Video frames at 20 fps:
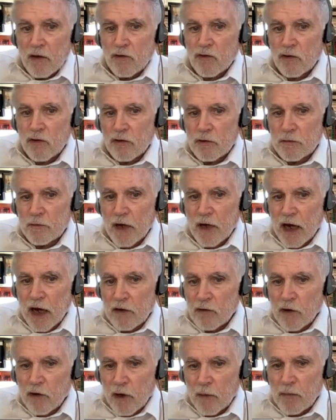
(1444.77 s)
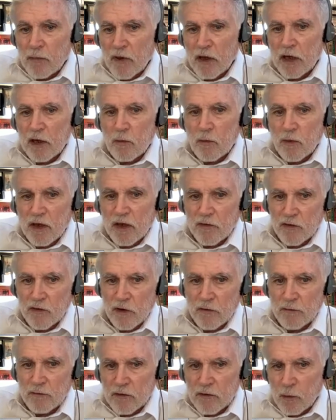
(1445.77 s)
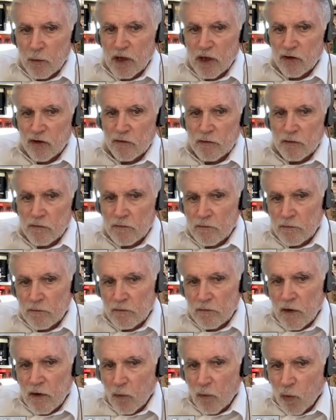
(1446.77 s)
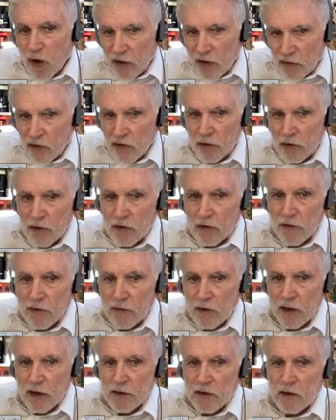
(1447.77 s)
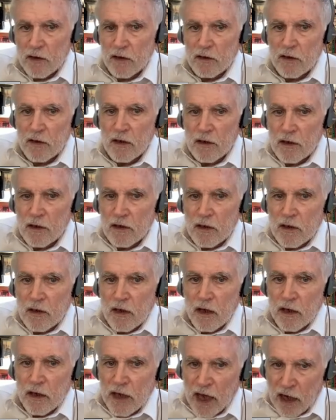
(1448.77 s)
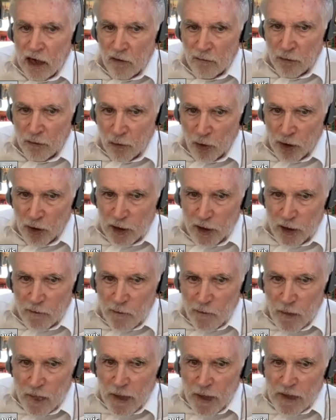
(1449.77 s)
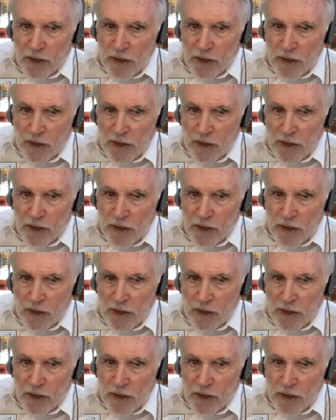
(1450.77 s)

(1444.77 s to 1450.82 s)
So I grew up thinking of myself as much a Westerner as I did a Californian.